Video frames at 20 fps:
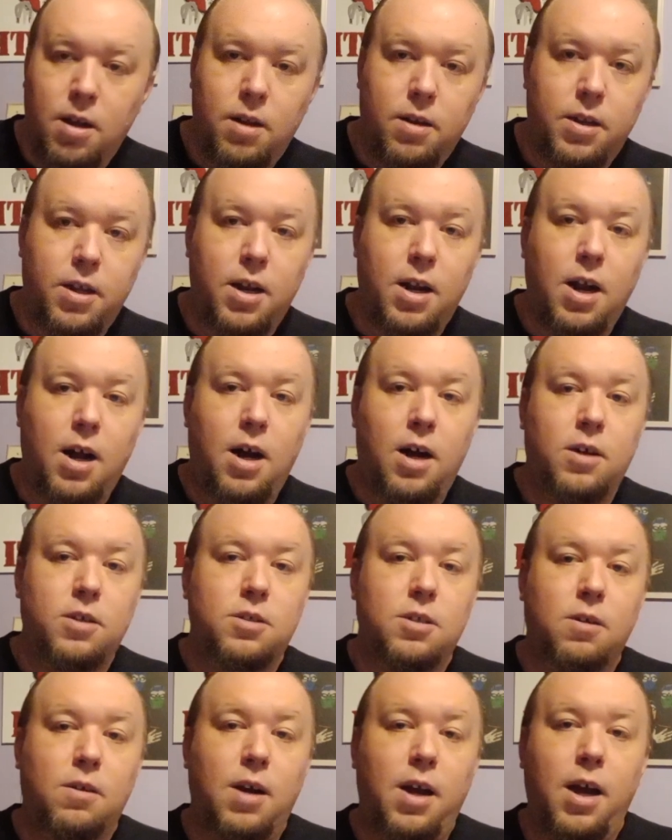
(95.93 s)
Then I
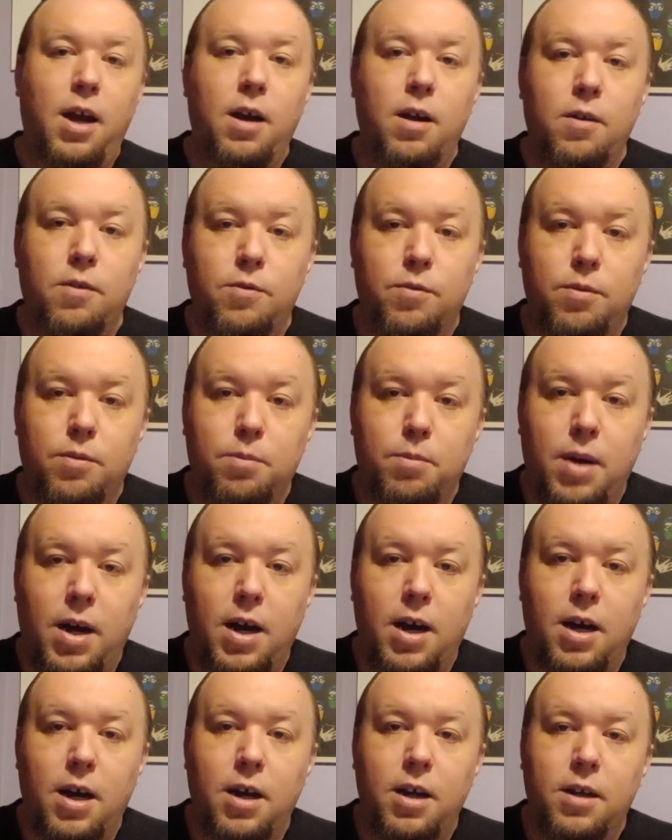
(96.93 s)
also have
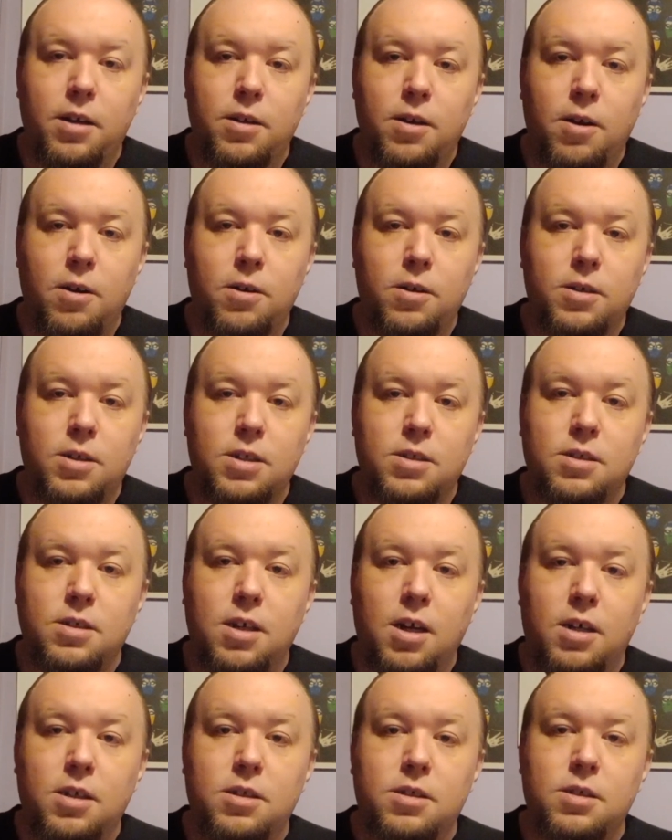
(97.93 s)
my Nerd
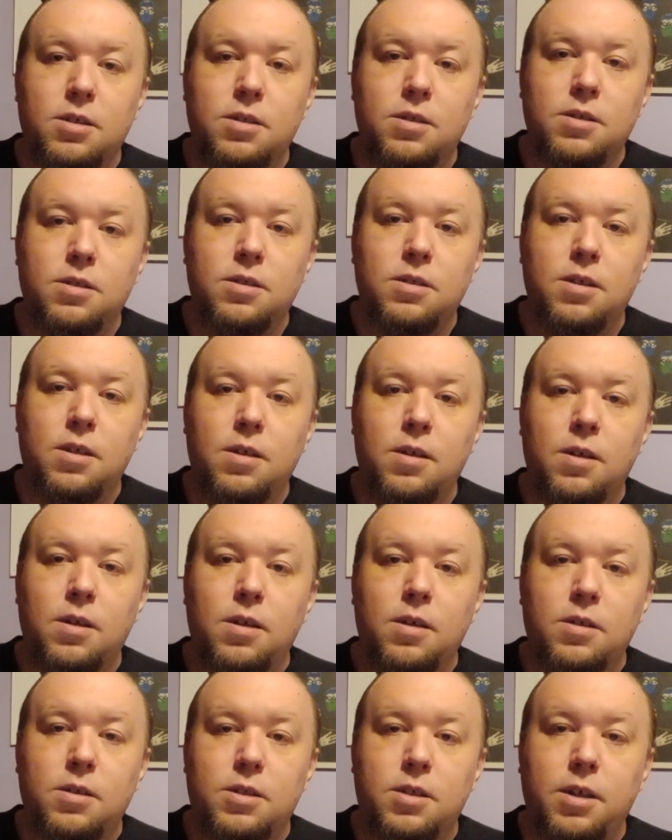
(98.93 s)
Discussions
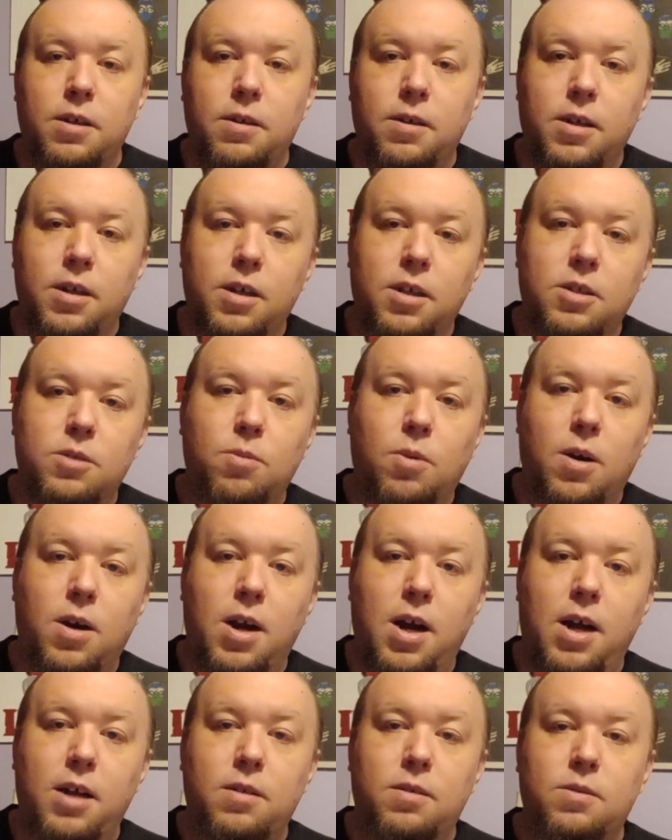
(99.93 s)
series,
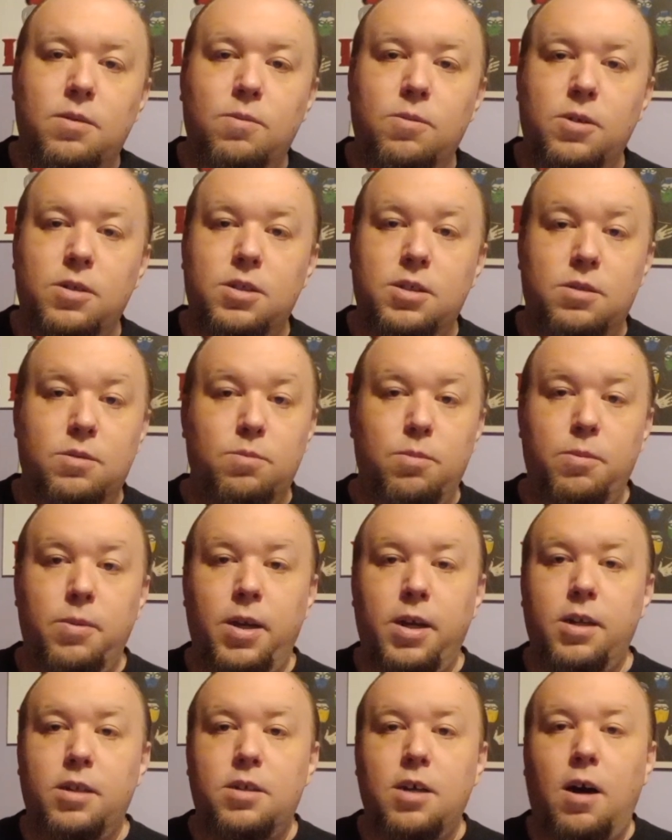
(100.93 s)
which is
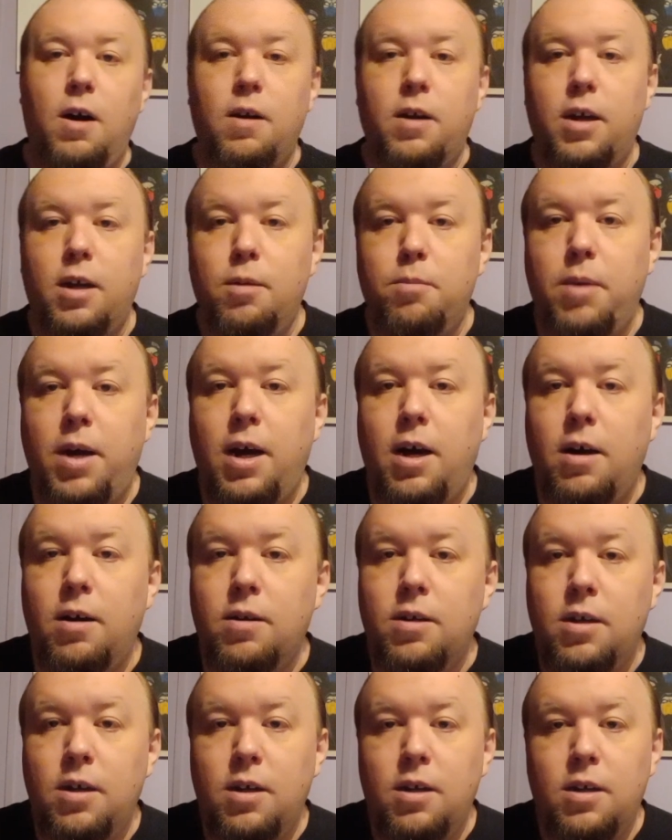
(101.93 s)
me talking about,
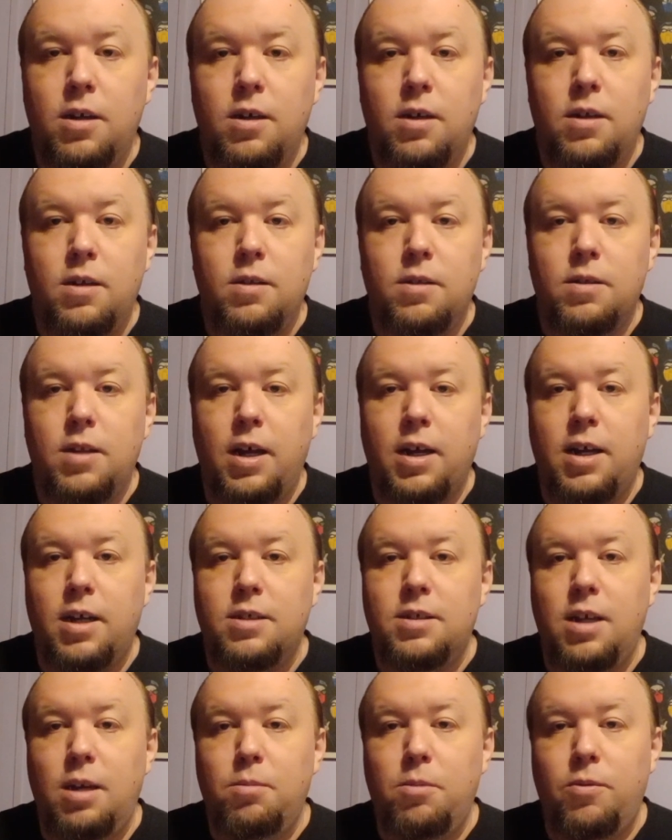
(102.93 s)
like I
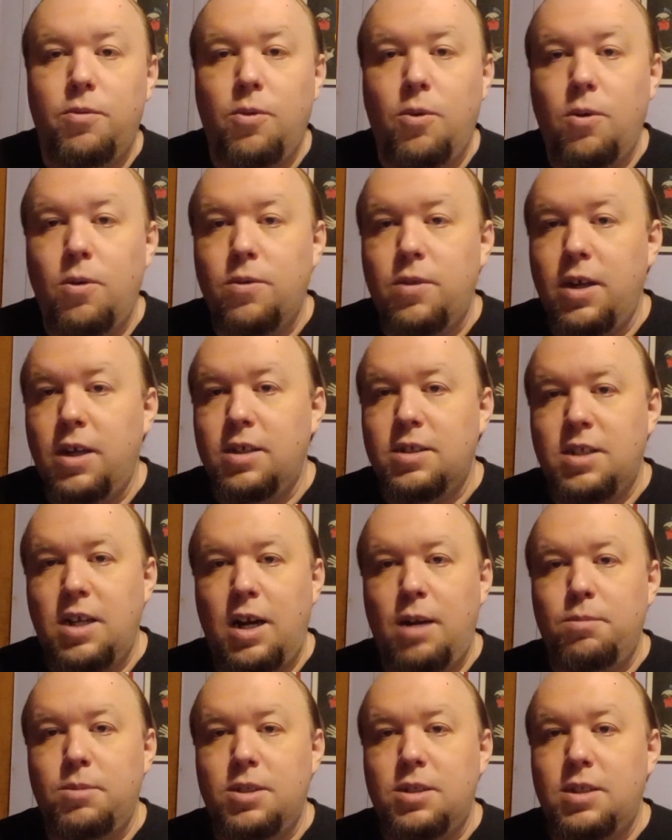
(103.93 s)
said before, things that
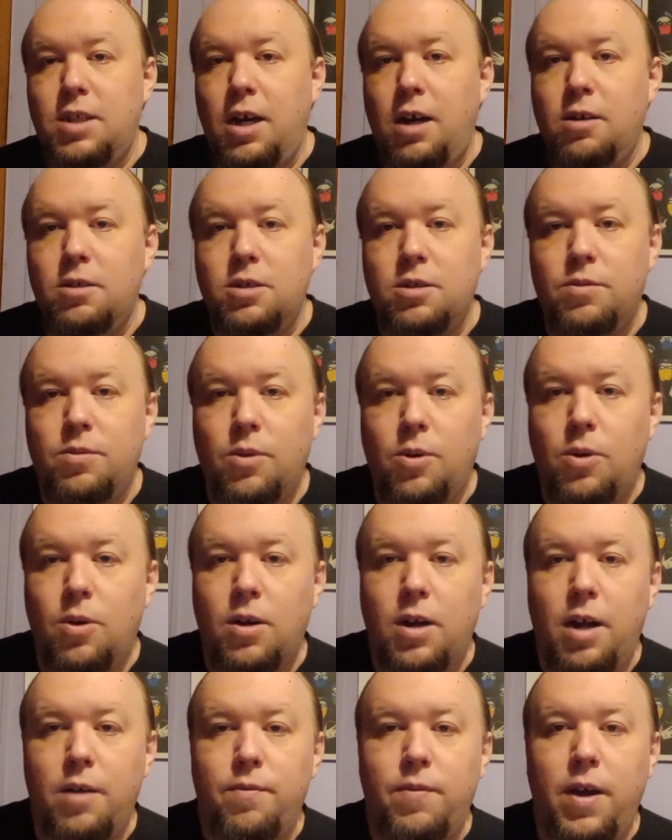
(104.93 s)
I'm nostalgic for,
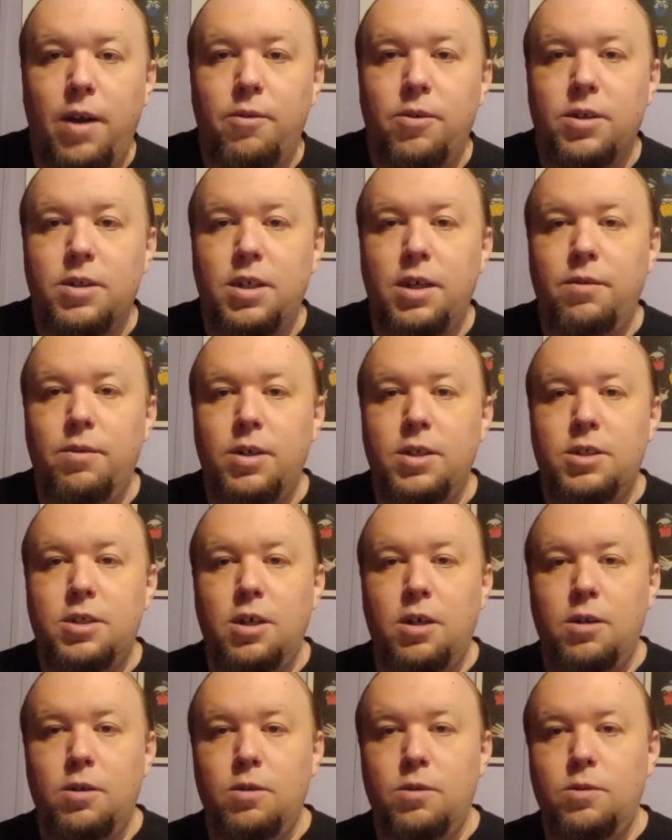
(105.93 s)
like favorite TV
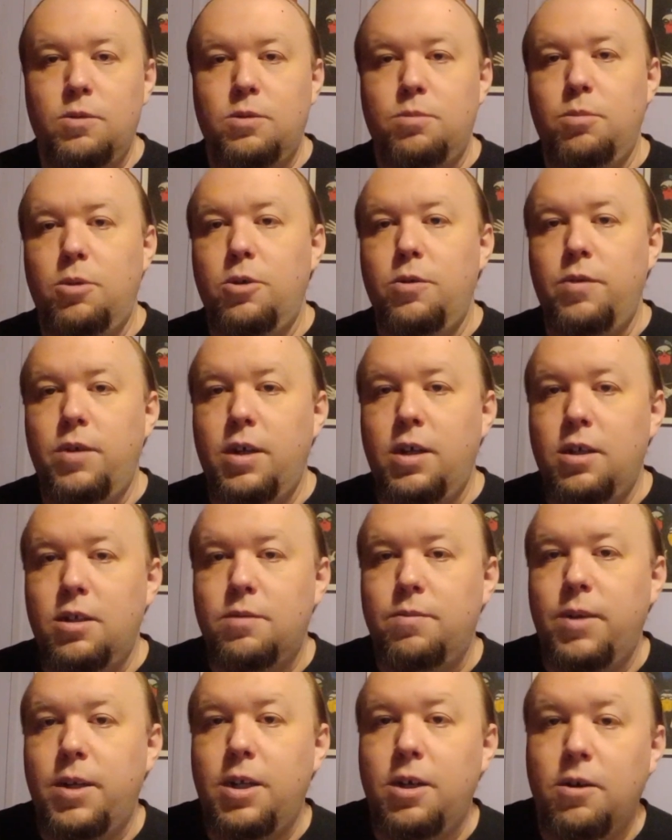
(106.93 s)
shows, movies,
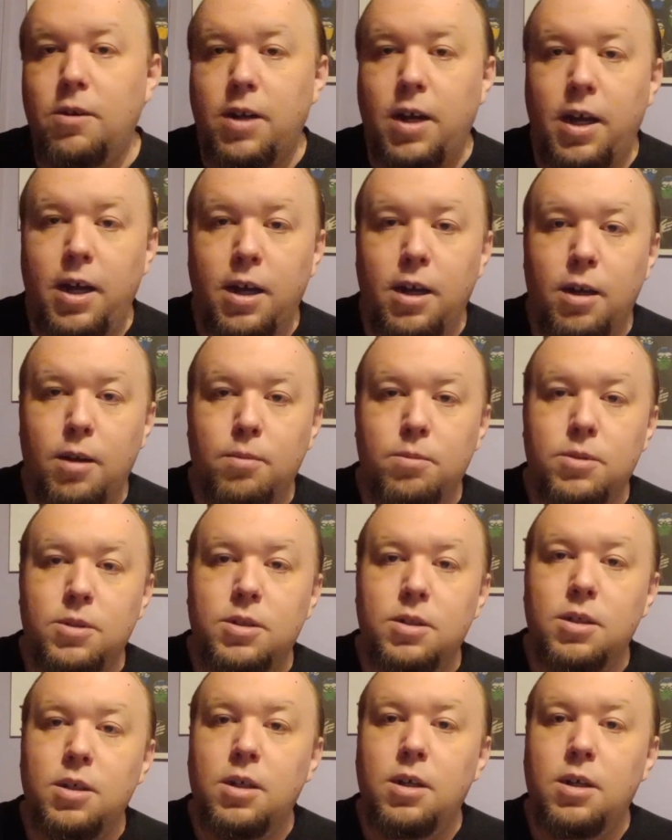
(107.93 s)
video games.